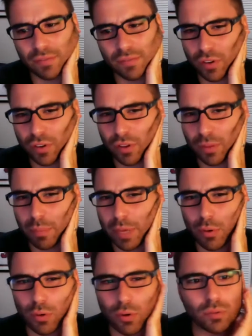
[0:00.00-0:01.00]
for the
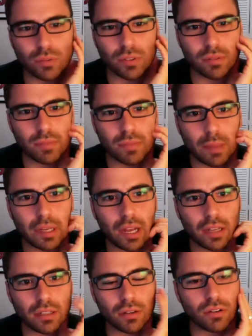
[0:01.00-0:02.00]
people who maybe
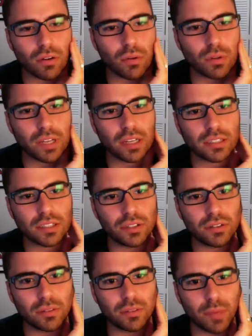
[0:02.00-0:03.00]
not don't know what that is, can you,
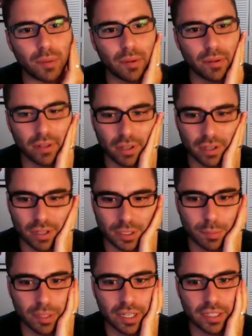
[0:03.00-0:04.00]
you maybe uh,
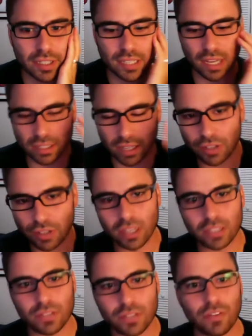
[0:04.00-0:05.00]
explain exactly how you
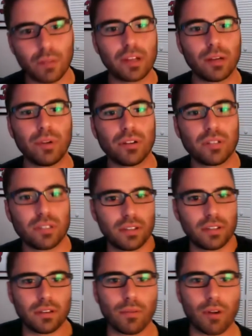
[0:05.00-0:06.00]
guys ferment your beers at
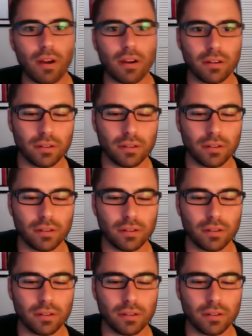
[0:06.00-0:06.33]
St. Somewhere?